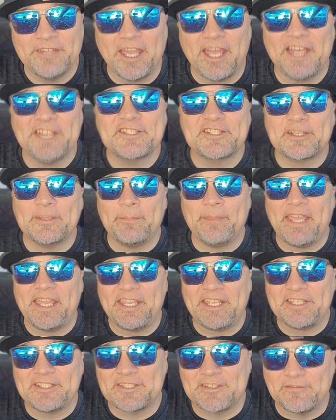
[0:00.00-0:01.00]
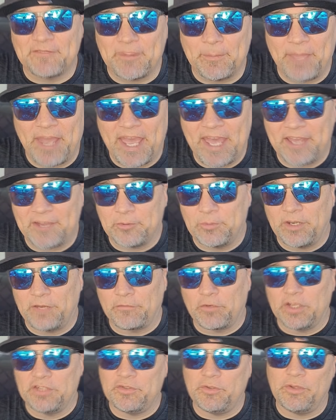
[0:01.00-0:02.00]
the escapades of the bag
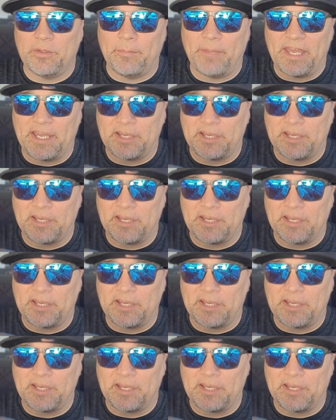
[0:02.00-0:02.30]
whenever I do the